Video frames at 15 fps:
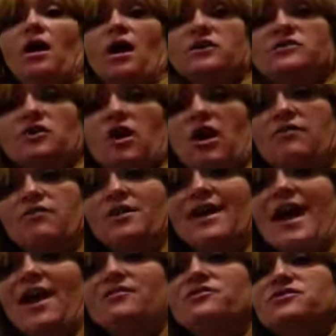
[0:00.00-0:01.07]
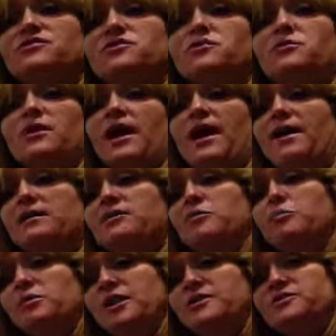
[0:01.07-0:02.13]
also offering after school
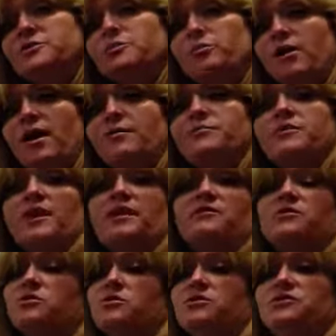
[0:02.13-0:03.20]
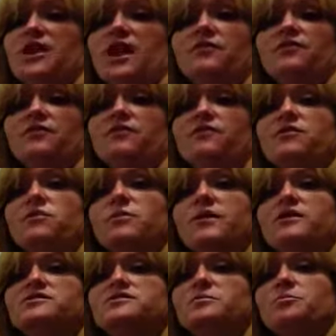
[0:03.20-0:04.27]
Accuplacer prep that you can take for a few
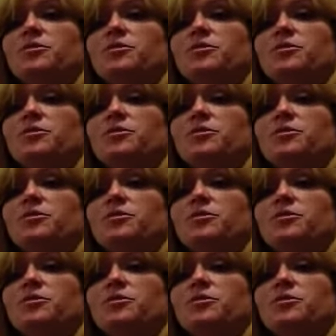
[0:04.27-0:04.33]
weeks to